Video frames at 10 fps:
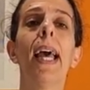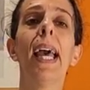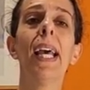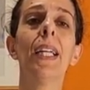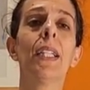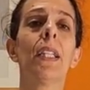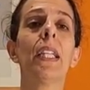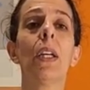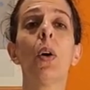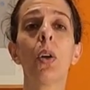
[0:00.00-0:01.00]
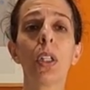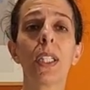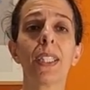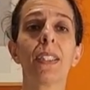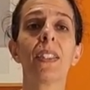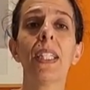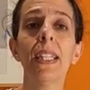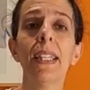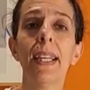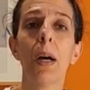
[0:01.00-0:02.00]
and the organs
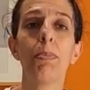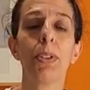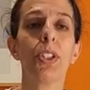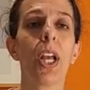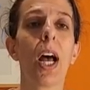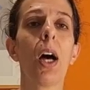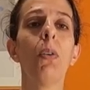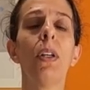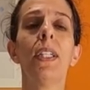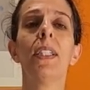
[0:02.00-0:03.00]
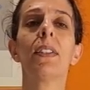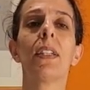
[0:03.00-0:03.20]
in the upper jaw,